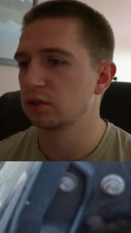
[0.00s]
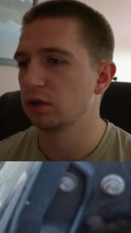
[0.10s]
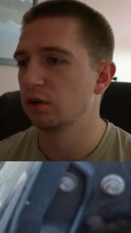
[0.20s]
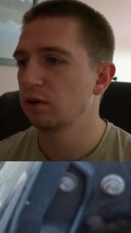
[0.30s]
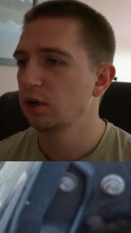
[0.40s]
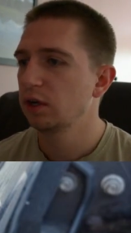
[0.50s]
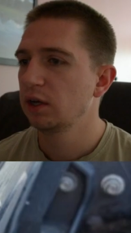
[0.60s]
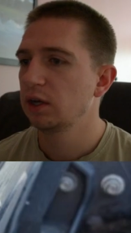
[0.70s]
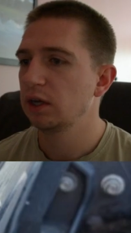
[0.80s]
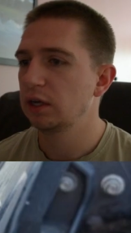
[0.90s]
So
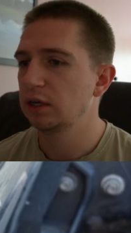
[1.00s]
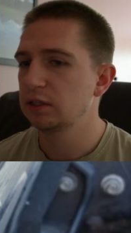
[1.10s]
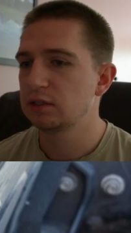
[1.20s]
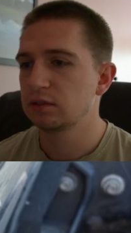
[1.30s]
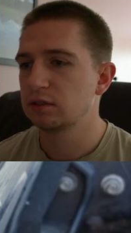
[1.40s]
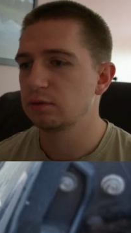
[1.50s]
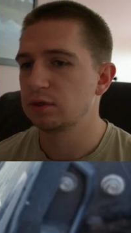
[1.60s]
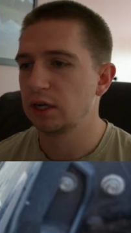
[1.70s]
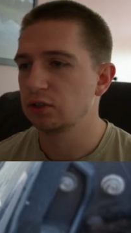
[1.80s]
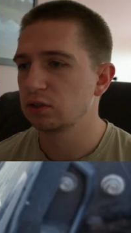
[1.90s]
it is
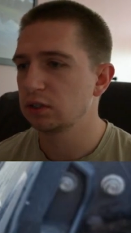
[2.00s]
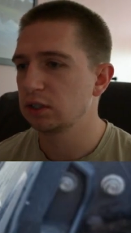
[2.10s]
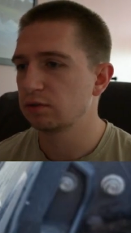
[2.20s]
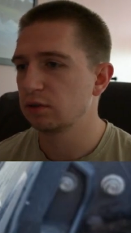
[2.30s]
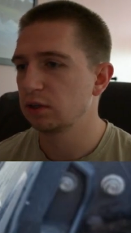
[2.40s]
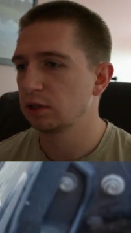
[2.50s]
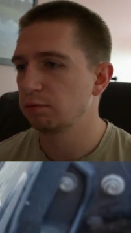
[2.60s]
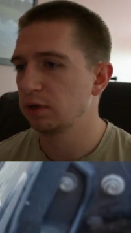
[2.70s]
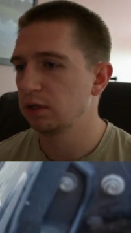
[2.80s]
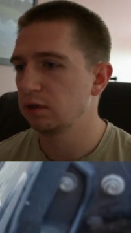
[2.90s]
substantially different.
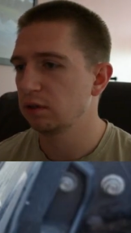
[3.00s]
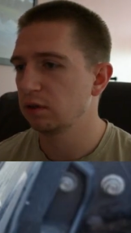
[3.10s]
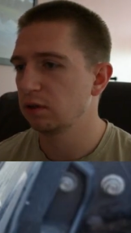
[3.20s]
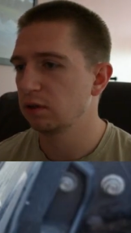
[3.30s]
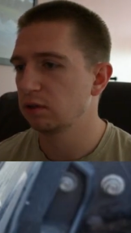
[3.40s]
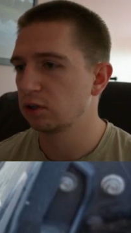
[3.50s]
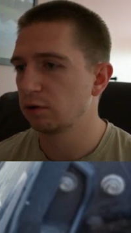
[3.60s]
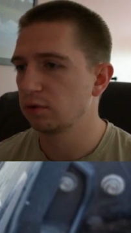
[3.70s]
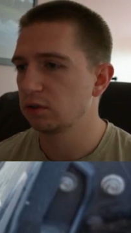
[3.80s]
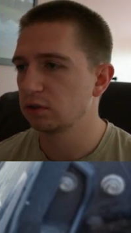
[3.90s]
The
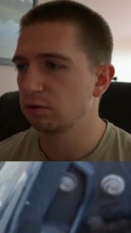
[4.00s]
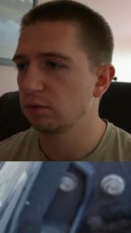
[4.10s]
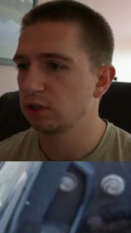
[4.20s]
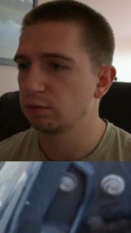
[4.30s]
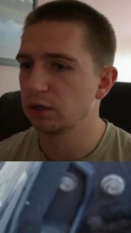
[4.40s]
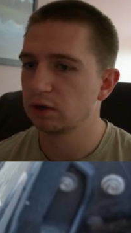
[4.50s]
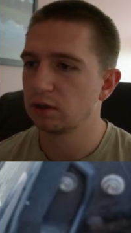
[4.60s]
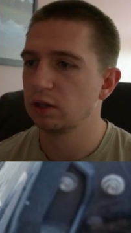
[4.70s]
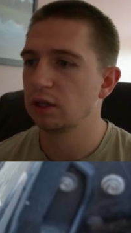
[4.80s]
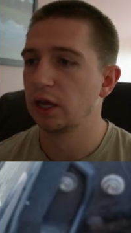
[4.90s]
terminals are much bigger
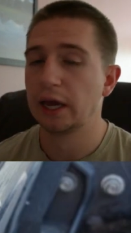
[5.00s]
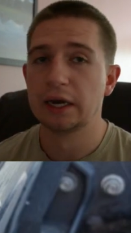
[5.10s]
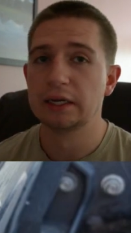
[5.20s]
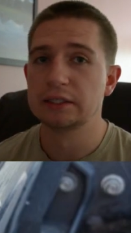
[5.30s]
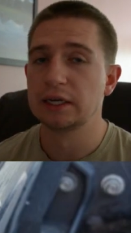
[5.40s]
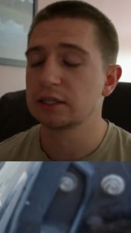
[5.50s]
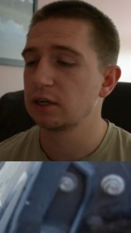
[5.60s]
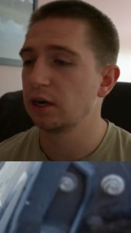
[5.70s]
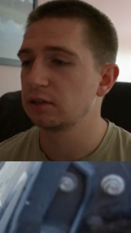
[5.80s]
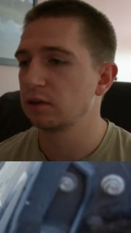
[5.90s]
than the NACS
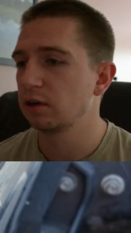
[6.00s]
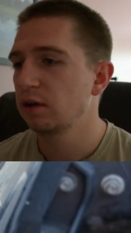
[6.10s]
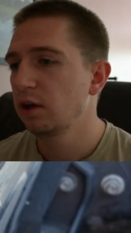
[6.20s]
connector.